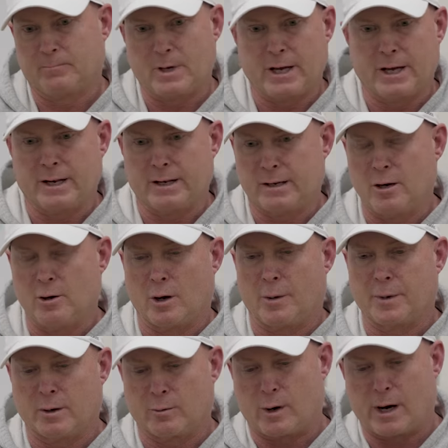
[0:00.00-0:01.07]
and you know, I
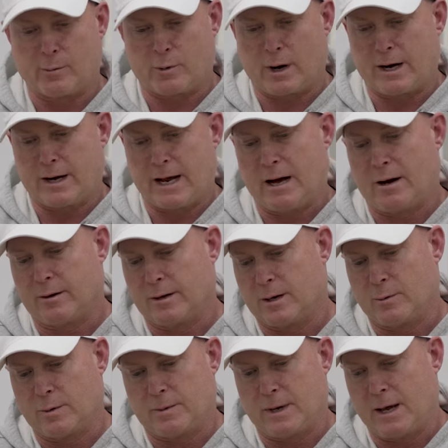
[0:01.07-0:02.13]
mean, right right now
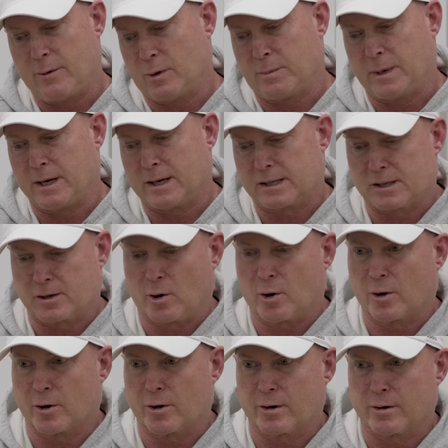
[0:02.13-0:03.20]
he would he would be a
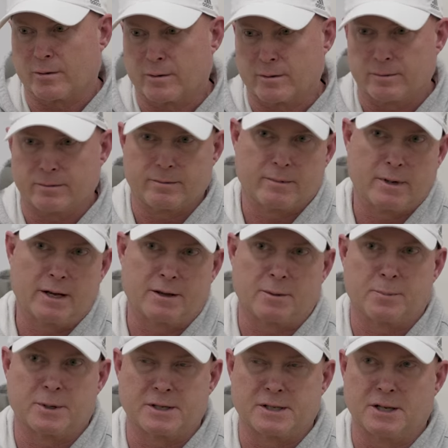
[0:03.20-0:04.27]
starter at the
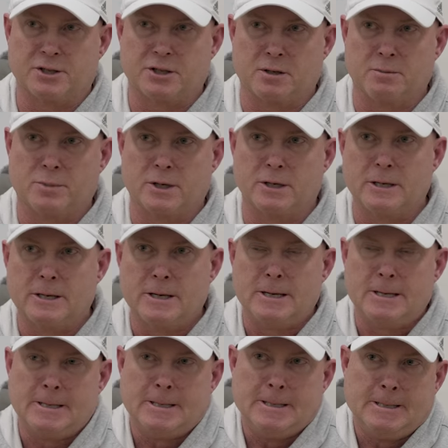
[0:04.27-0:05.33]
position, but
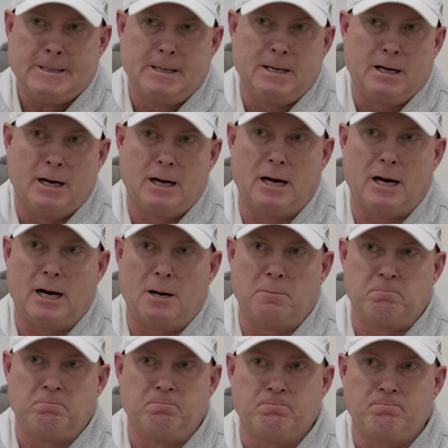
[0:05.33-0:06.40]

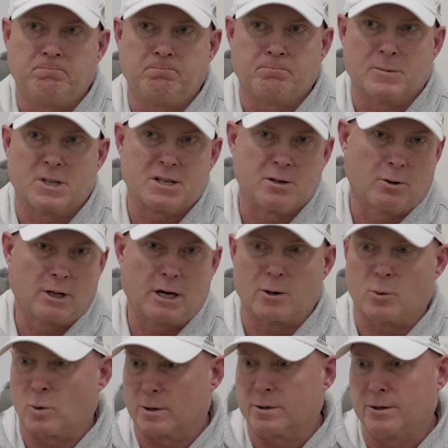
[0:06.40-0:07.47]
um, still a lot
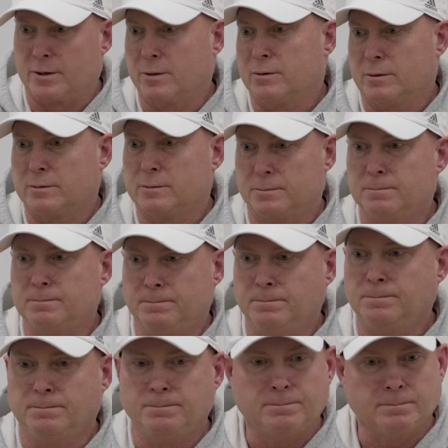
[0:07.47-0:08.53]
of work to do.
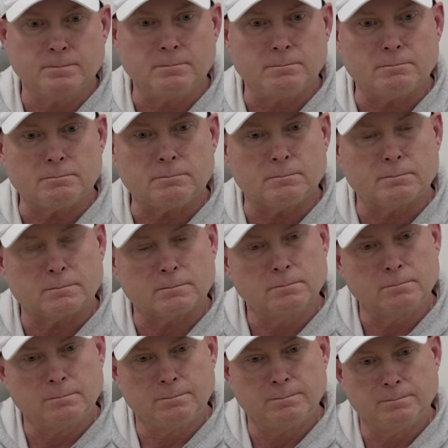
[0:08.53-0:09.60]
Sticking with those
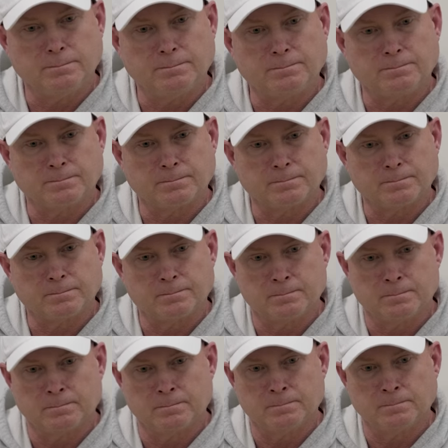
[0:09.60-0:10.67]
corners, I mean, how is
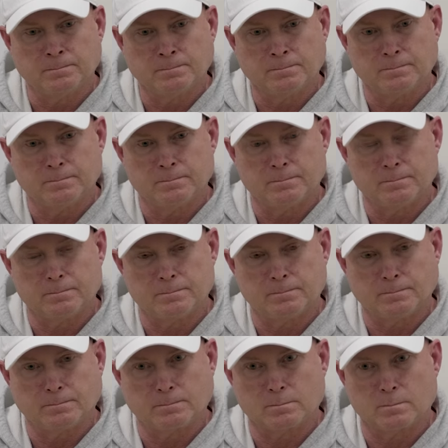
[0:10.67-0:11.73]
Nas Hill coming
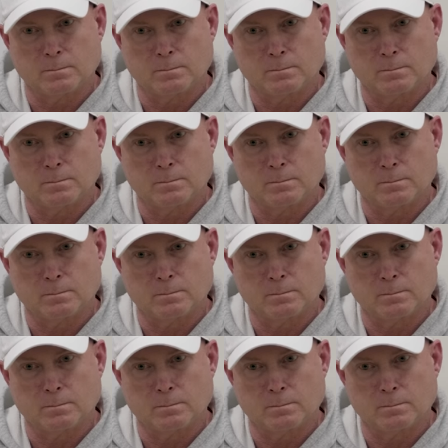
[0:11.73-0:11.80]
along?